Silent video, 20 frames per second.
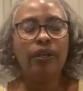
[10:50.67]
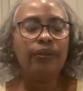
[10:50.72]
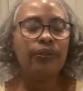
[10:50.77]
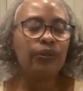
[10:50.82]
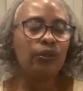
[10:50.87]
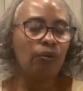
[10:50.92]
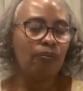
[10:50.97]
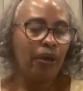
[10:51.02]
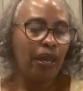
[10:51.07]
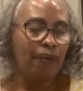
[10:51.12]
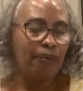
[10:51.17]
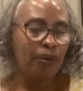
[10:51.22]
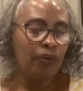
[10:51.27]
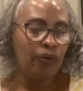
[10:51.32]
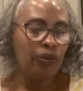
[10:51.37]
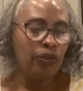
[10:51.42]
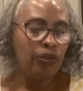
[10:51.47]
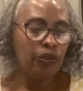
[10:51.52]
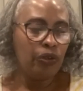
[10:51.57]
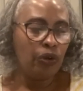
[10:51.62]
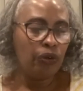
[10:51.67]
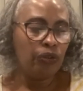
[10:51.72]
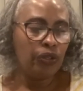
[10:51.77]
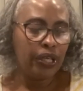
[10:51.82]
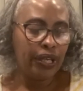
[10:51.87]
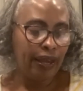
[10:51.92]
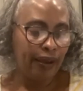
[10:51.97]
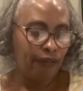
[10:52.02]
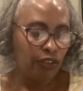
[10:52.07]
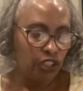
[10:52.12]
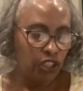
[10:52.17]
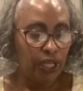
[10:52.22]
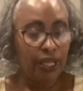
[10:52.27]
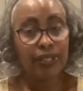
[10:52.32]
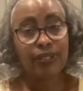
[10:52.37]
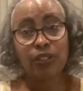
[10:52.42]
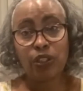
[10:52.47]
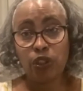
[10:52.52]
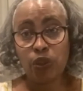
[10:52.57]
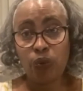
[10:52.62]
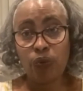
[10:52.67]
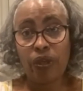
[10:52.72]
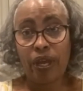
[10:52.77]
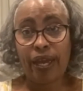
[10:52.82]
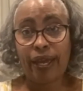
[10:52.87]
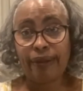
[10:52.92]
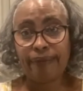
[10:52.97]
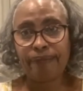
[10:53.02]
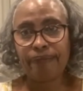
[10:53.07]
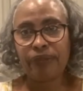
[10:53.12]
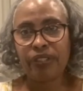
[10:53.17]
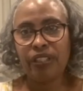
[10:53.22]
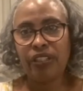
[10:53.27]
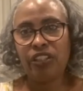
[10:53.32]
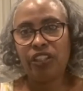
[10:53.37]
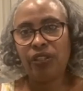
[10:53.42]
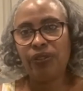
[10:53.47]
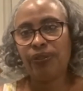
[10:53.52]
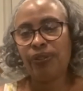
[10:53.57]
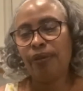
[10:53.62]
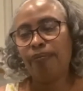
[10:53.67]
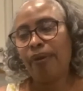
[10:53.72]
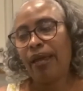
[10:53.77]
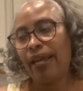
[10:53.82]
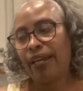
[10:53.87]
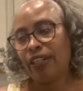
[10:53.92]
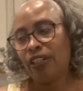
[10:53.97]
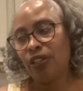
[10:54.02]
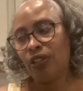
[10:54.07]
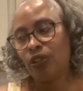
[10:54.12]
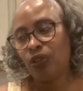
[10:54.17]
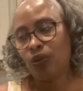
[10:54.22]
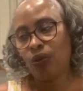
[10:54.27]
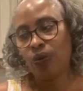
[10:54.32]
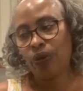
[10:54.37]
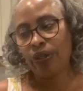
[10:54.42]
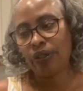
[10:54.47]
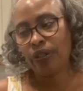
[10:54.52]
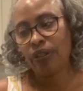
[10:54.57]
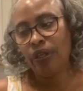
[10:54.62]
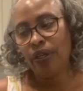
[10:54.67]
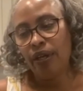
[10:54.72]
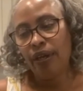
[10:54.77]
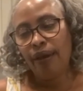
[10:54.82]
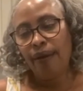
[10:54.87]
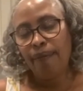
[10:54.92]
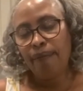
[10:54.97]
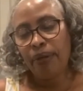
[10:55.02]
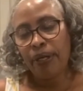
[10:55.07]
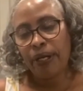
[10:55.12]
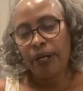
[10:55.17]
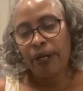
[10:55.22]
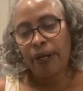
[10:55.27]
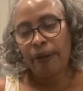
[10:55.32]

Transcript: So maybe, you know, you can have a chance to do that and just sit back and enjoy it. But,